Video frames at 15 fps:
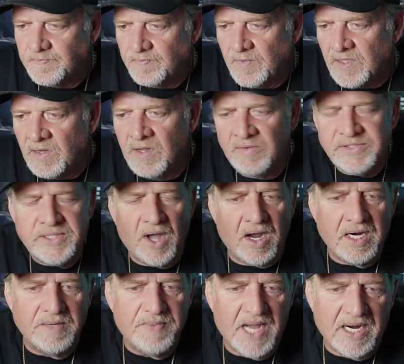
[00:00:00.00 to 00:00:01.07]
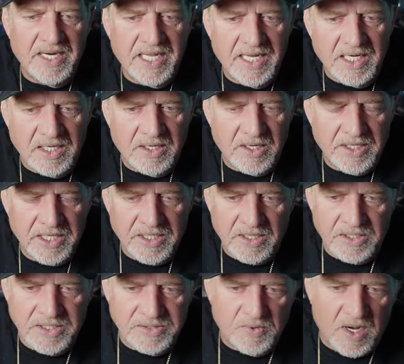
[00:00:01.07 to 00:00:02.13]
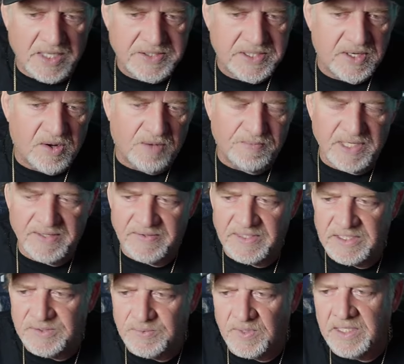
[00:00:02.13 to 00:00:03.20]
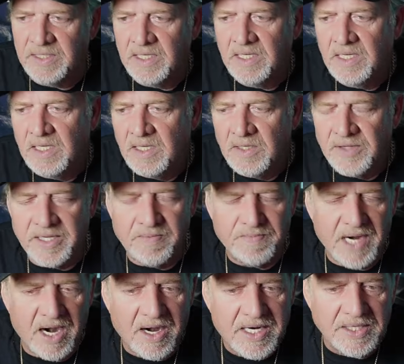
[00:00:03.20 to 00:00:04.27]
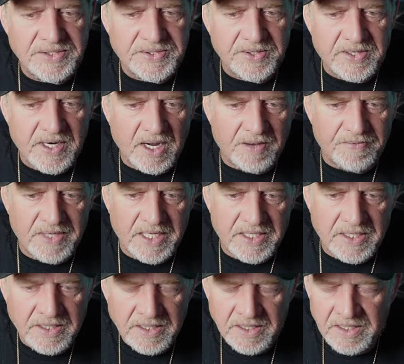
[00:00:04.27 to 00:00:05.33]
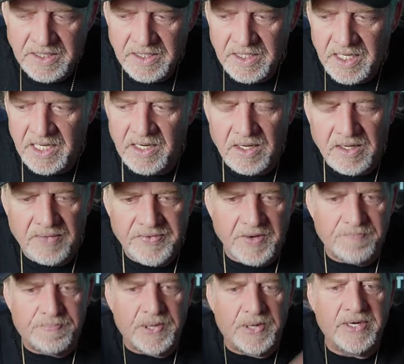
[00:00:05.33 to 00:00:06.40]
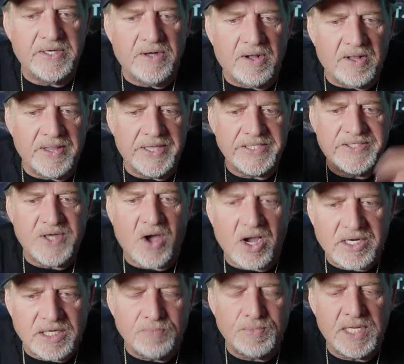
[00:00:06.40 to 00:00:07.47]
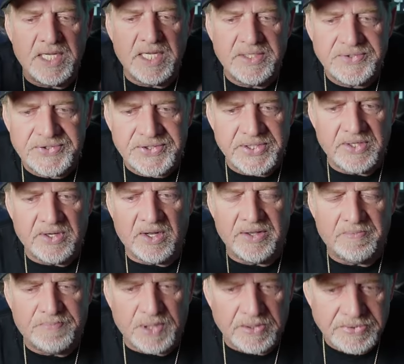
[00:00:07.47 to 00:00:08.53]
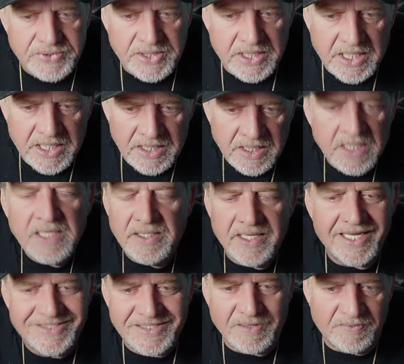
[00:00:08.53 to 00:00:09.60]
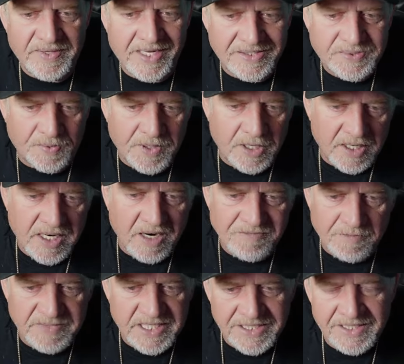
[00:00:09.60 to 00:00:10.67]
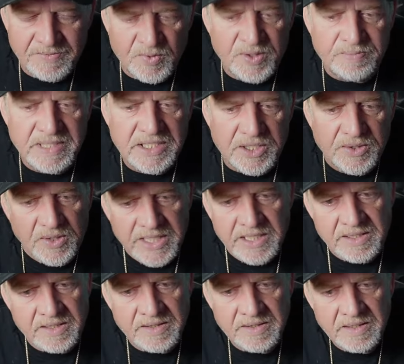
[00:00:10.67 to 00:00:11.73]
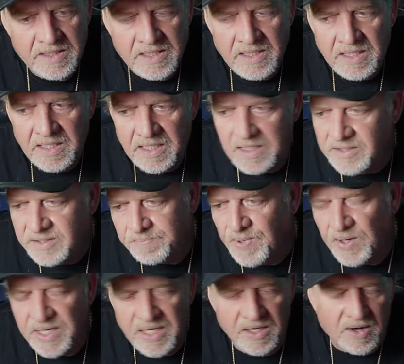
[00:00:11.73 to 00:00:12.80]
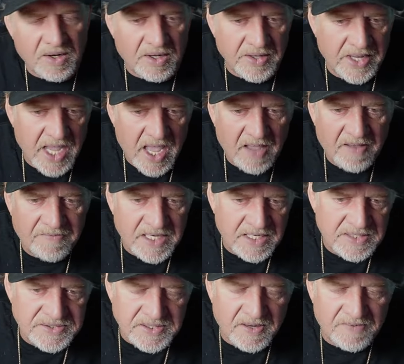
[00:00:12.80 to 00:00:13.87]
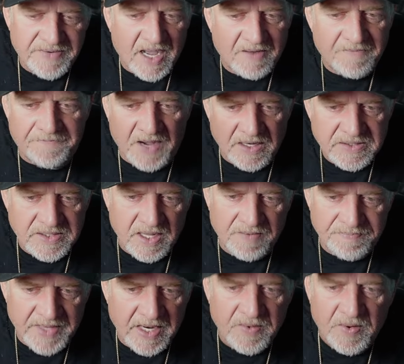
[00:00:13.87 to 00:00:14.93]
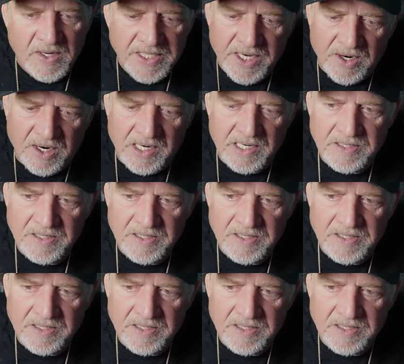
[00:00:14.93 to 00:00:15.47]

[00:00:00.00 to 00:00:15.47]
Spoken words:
I was talking about Hitler. You know, you watch the old movies when the Americans are coming and they're burning all the documents and all the bullshit. That's what our government would be doing, is burning all the evidence of how fucked up they really are.